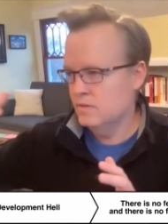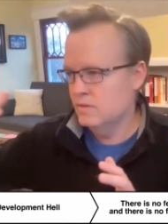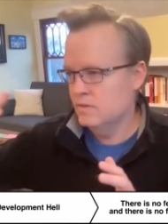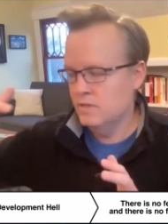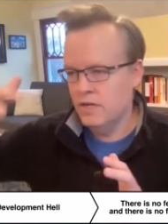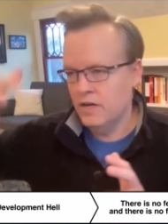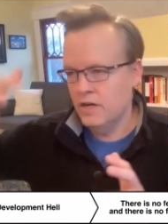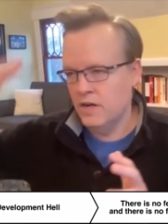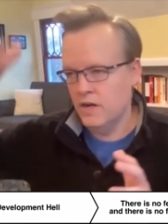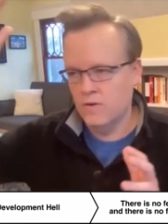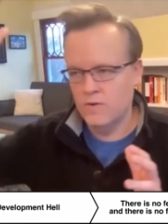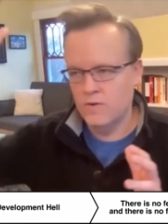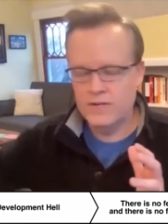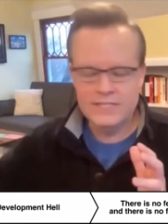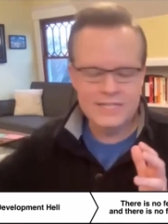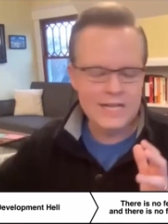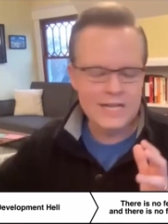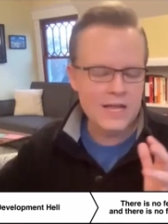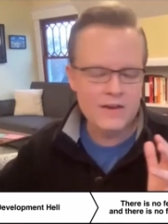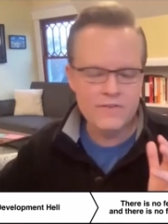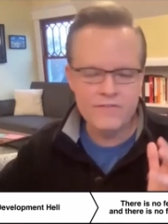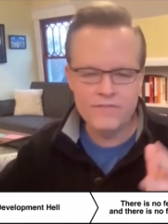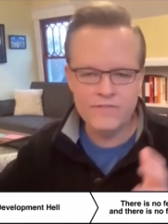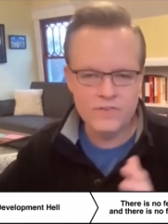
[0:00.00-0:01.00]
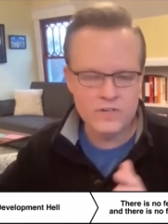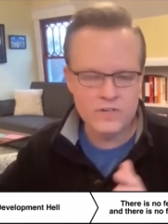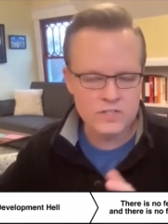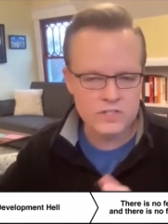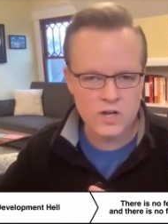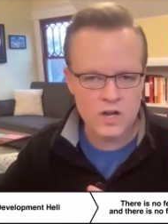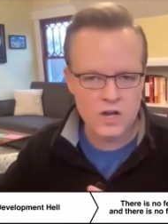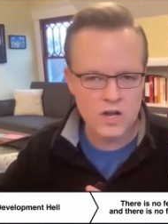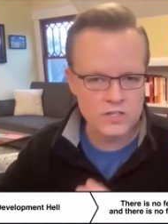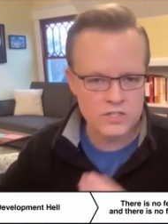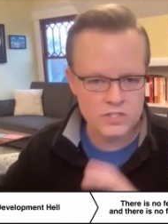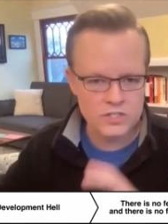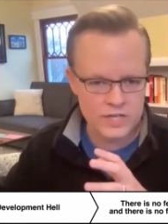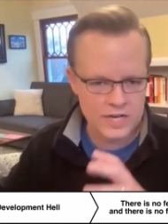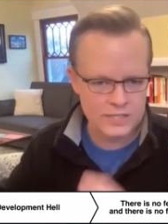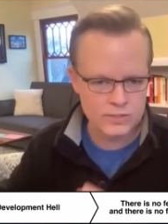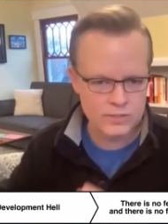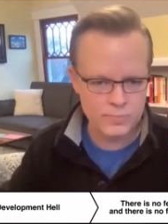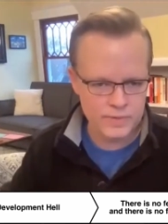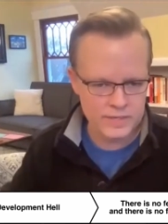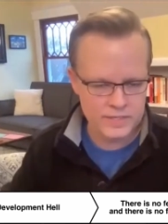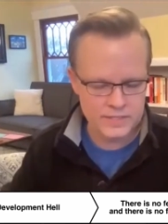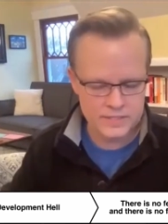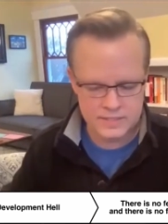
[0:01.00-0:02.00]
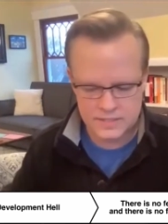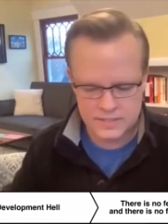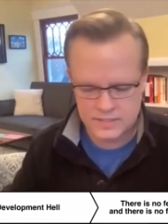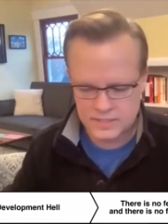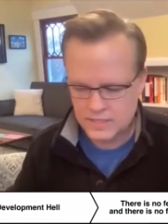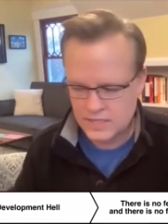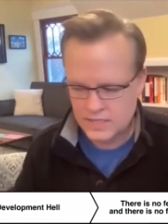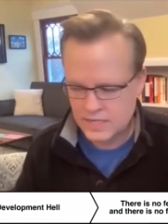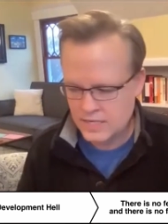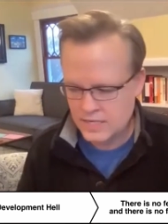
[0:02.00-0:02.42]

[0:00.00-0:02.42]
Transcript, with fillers: 10-foot tall chess pieces.